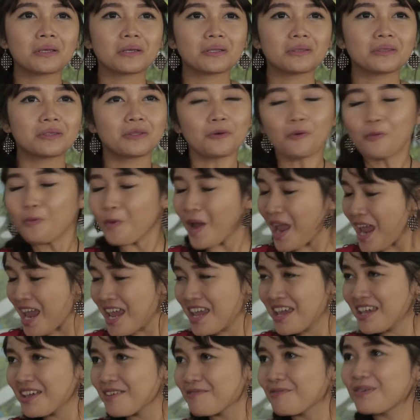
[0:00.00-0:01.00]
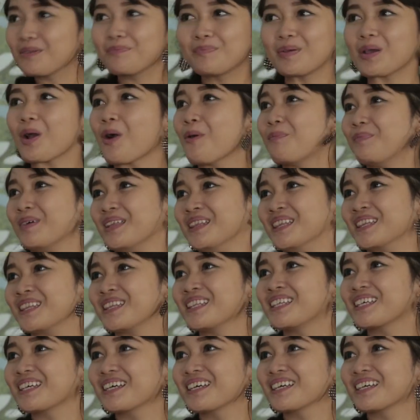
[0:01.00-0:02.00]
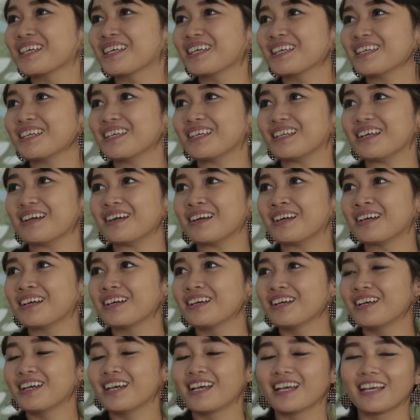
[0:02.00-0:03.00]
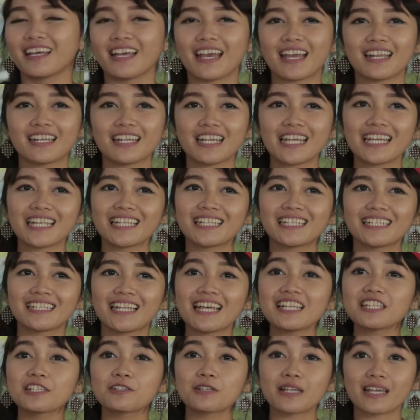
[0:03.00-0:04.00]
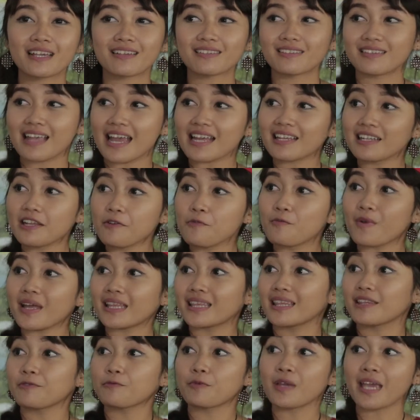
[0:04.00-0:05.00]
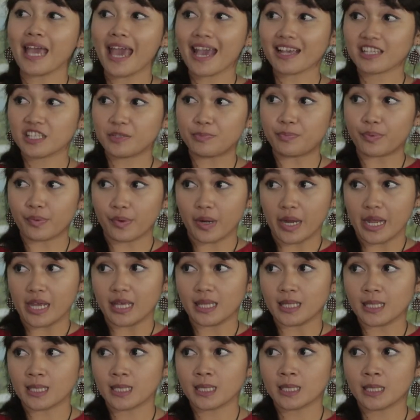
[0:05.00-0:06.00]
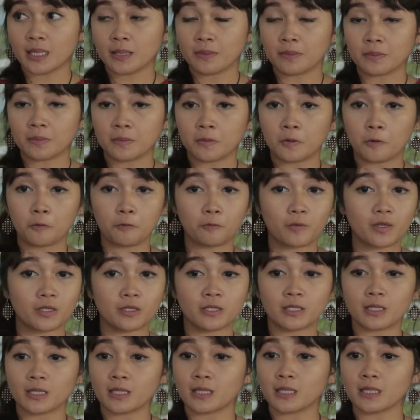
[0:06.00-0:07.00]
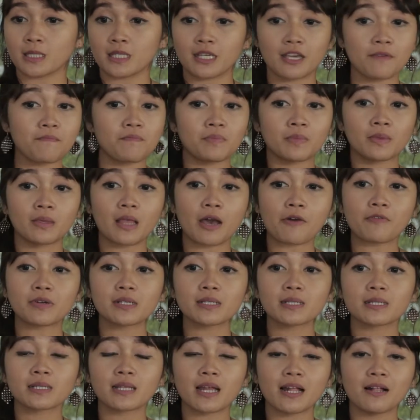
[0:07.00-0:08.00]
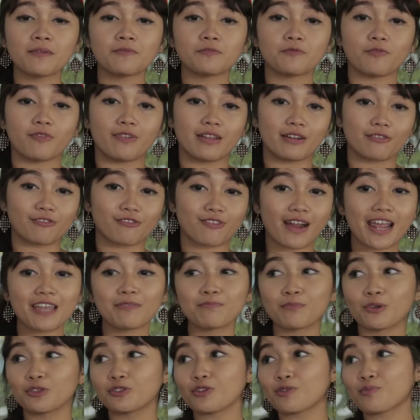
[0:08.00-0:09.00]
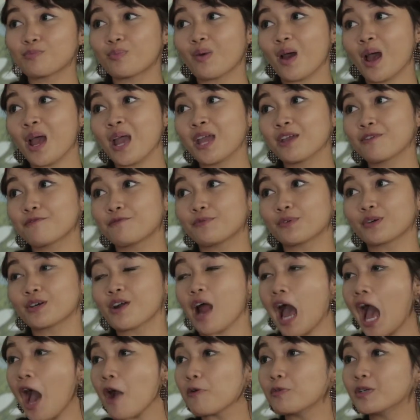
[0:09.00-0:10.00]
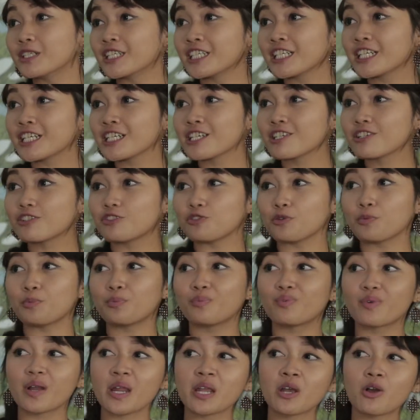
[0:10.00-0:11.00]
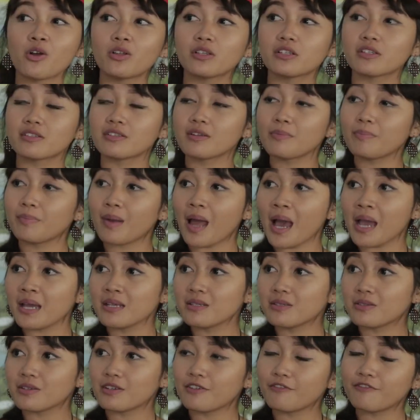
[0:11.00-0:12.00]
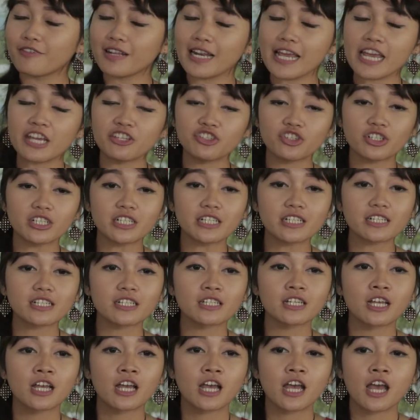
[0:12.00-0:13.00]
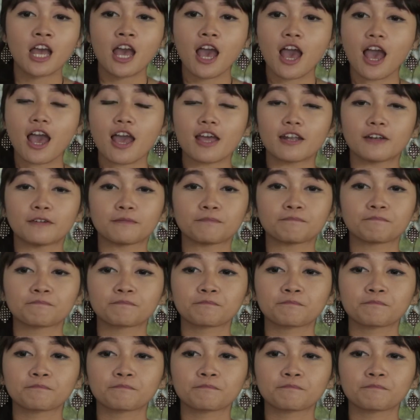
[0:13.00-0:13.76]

the way will be opened, you know. And that's exactly what we experience. We just keep ourselves, we ride motorbike for hours to bring all the supplies to the villagers, and